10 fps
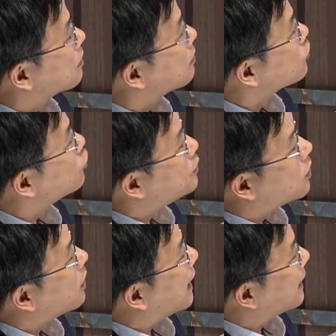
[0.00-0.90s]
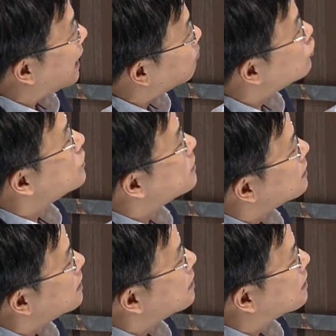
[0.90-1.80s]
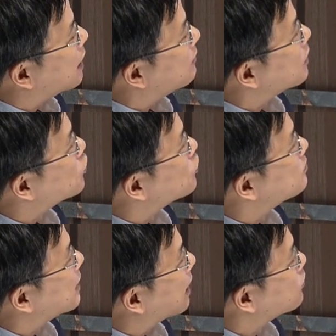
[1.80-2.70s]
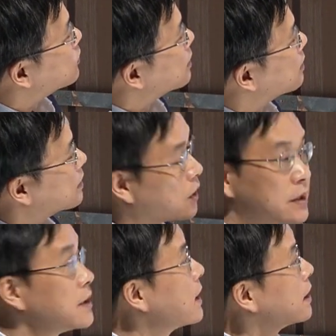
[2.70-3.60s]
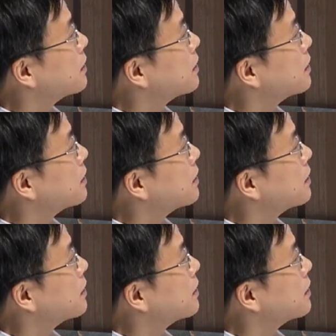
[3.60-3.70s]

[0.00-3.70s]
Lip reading: the voters are conservative or the liberal,